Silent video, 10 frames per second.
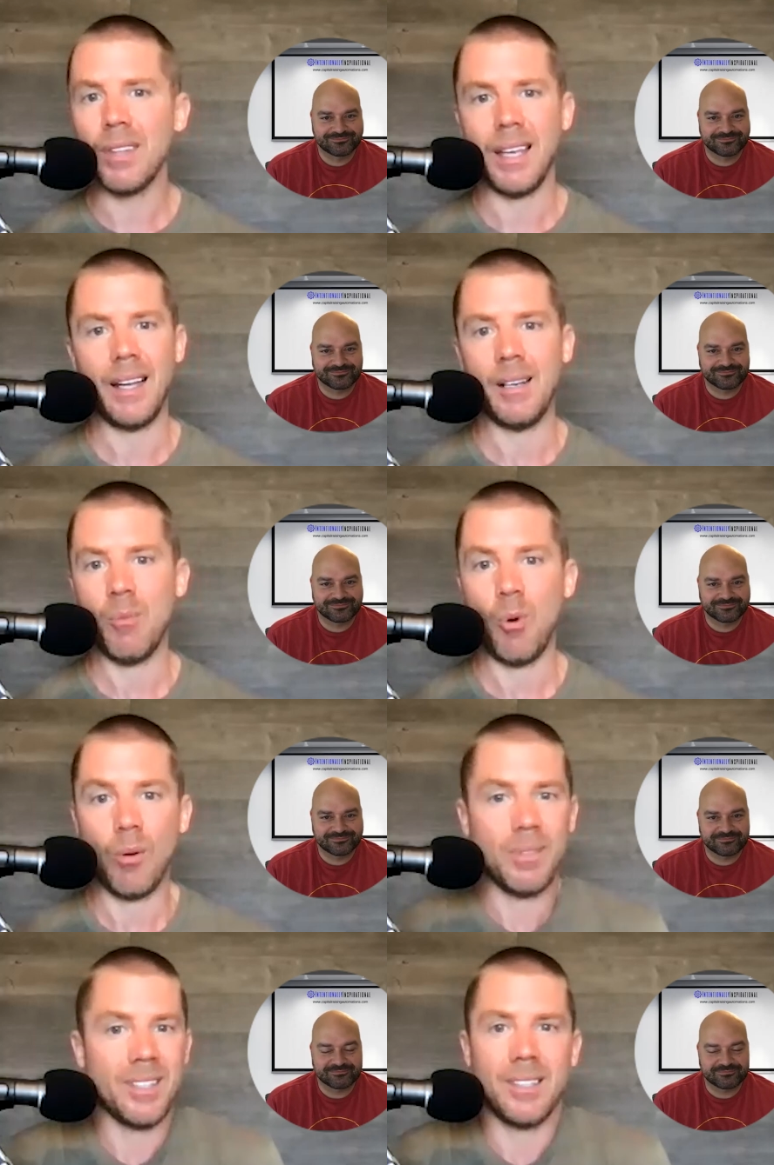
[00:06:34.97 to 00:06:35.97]
Speaker 1: thing
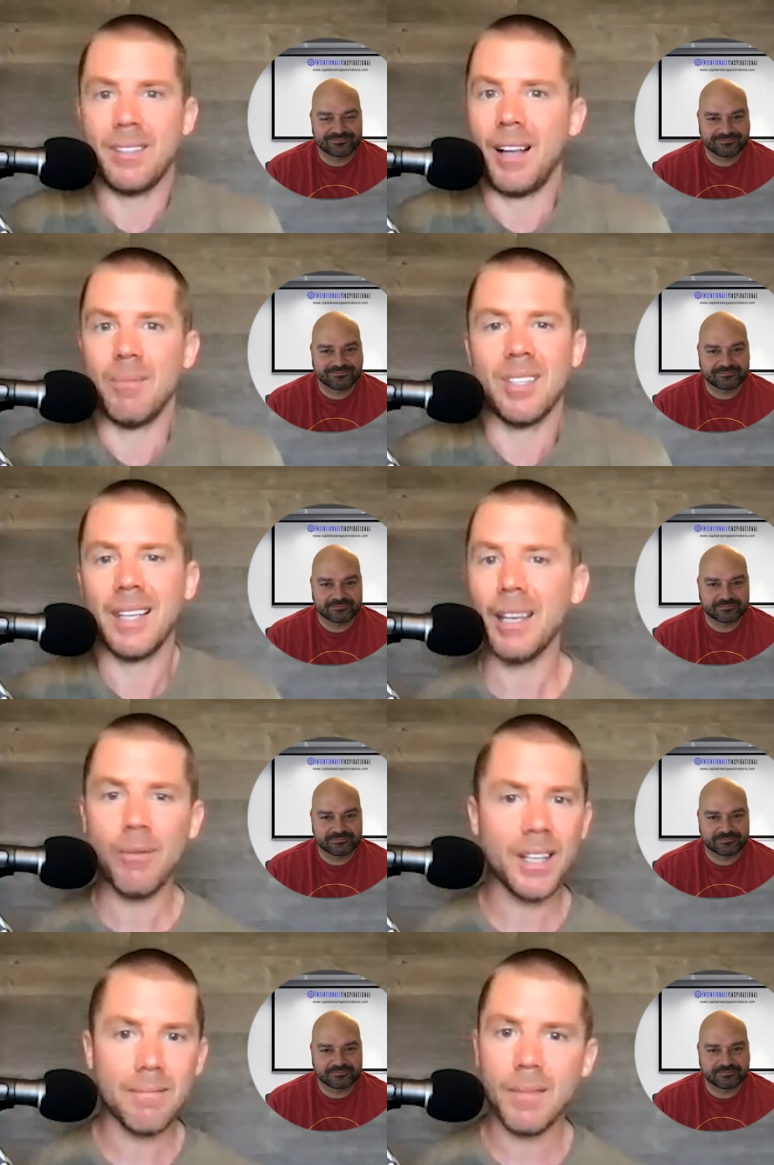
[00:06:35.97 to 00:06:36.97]
anymore. I'm sick
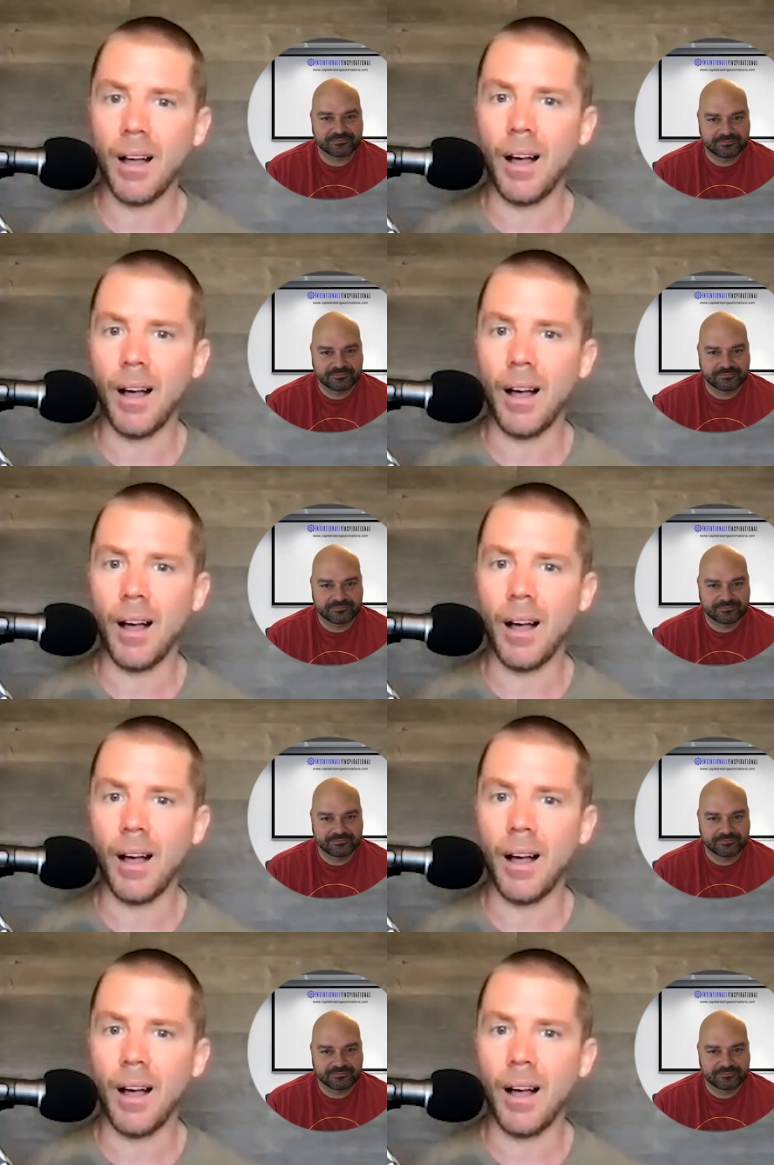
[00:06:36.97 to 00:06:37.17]
of it.